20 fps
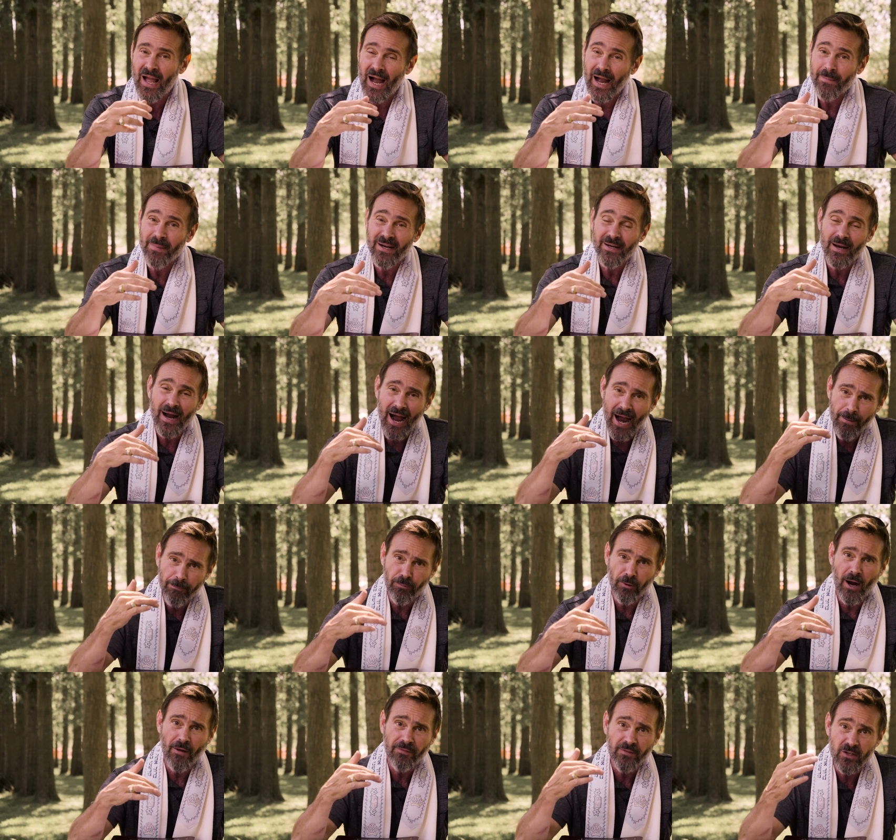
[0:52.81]
I mean, I
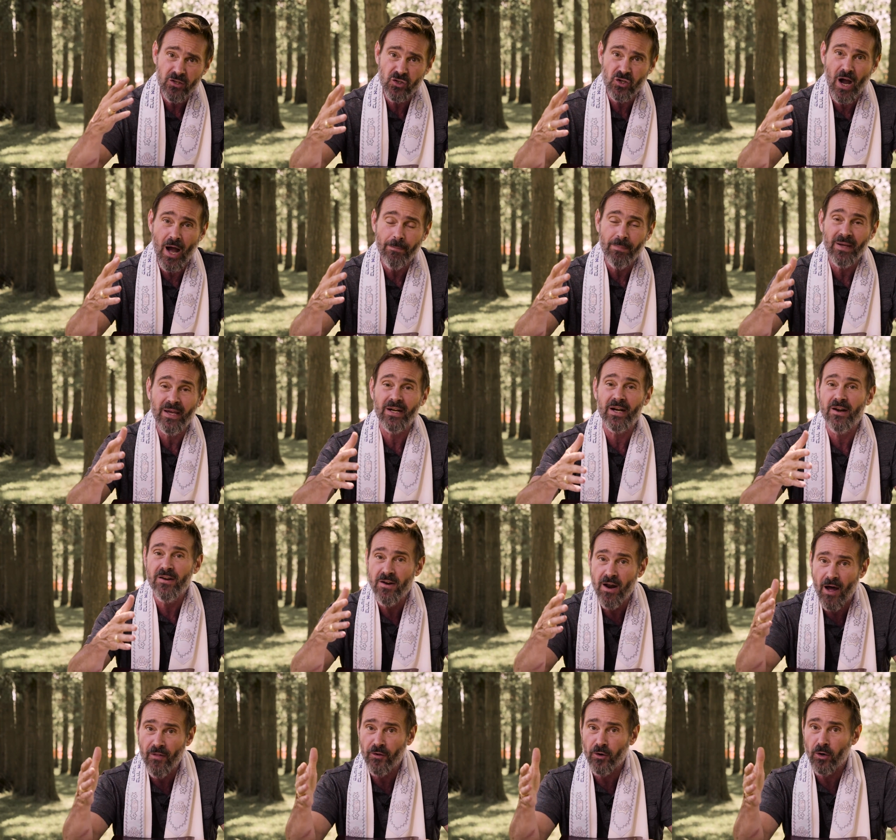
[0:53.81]
brought this up in
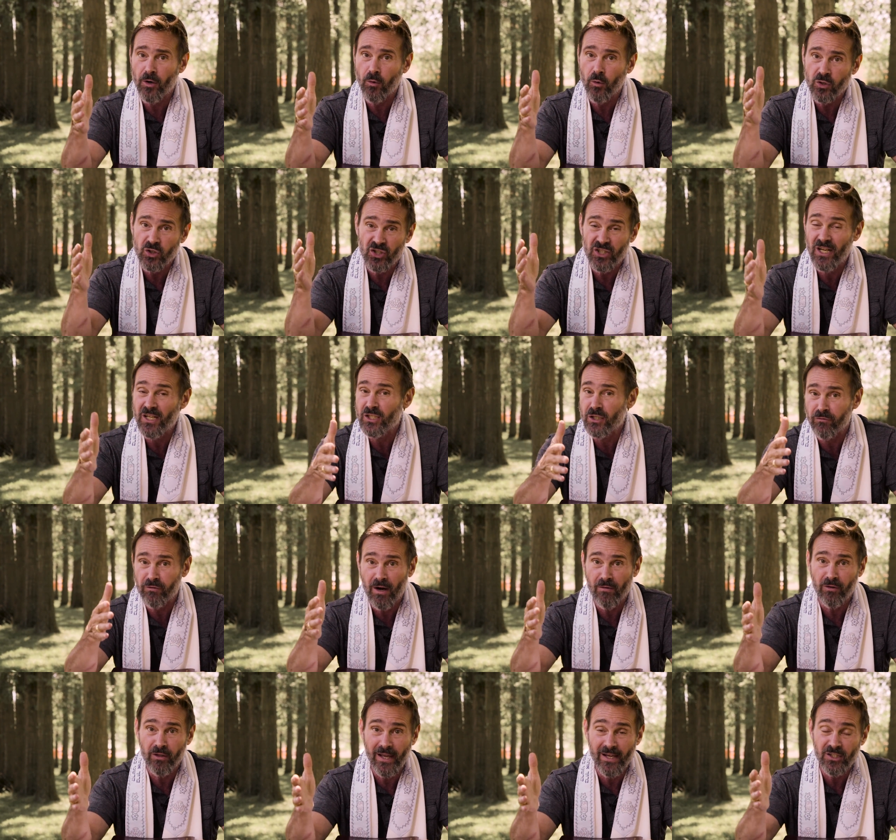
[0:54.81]
another Seeds of
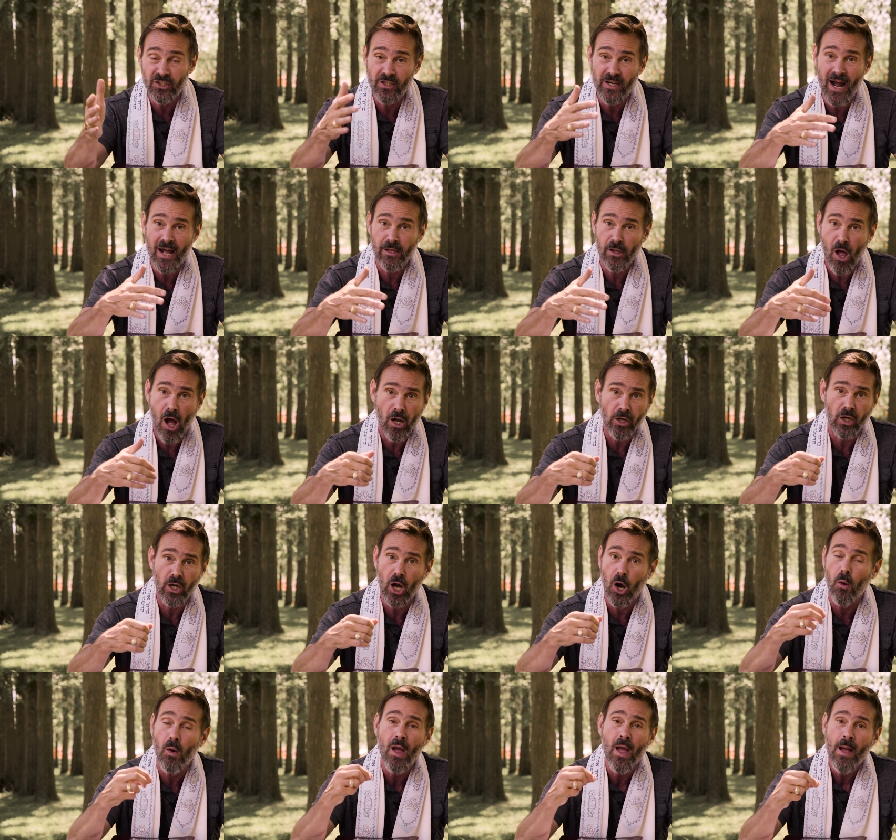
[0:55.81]
Revelation not long
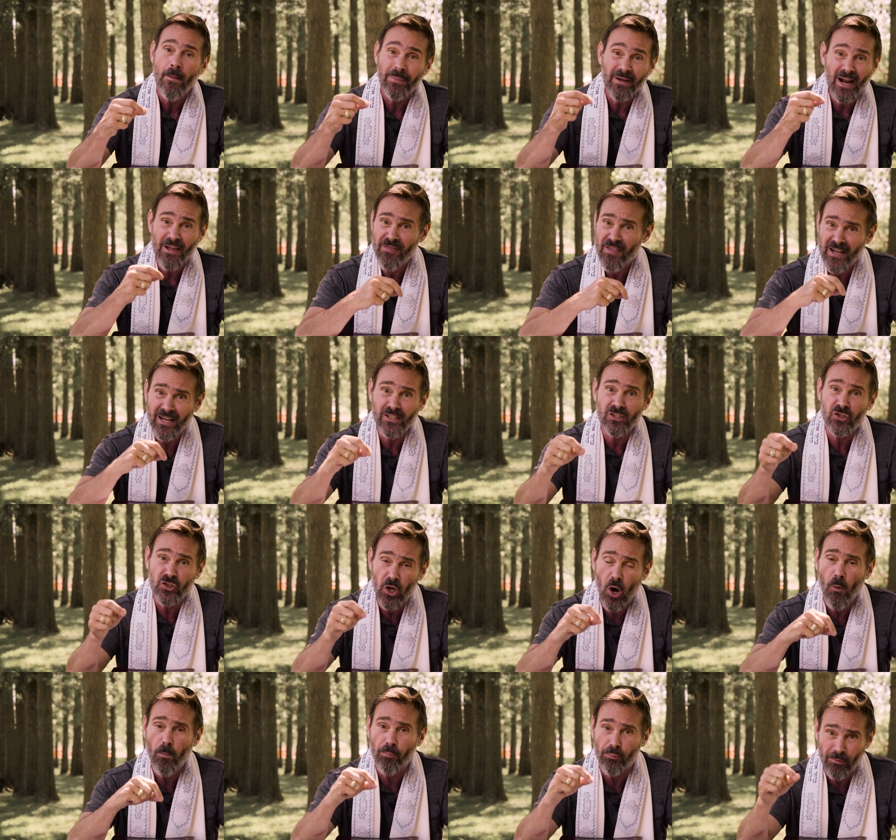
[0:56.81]
ago, but I think it's
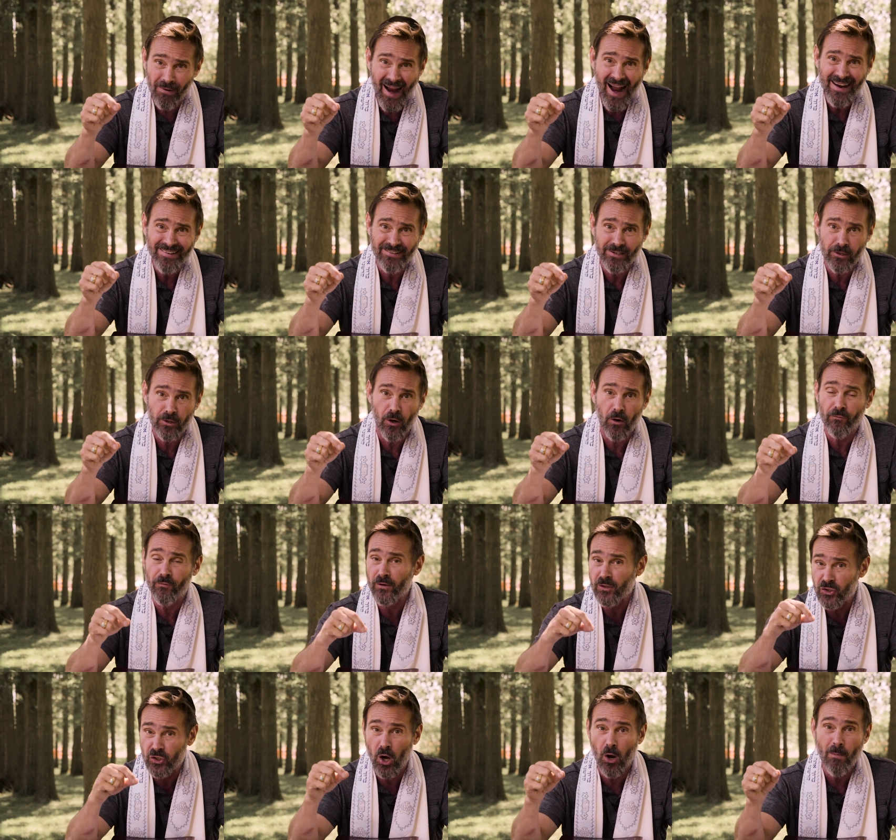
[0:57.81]
so practical
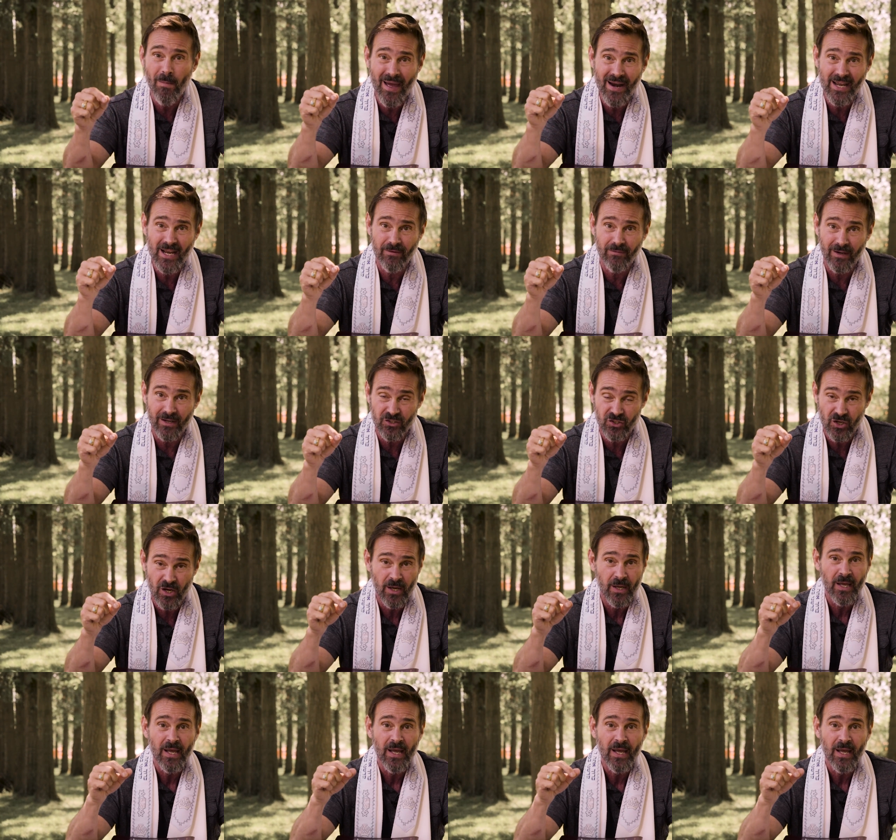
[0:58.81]
for so many of us.